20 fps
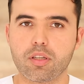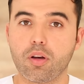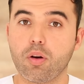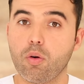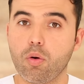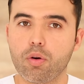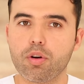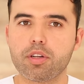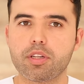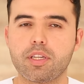
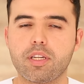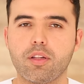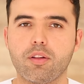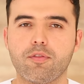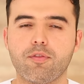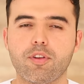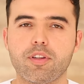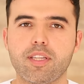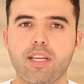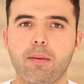horsetail,
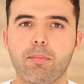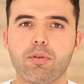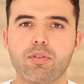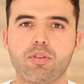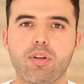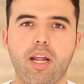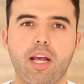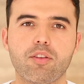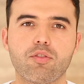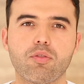for example, as
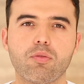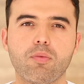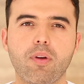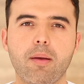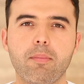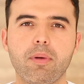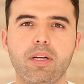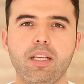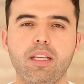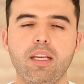a natural
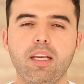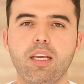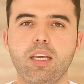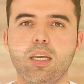remedy,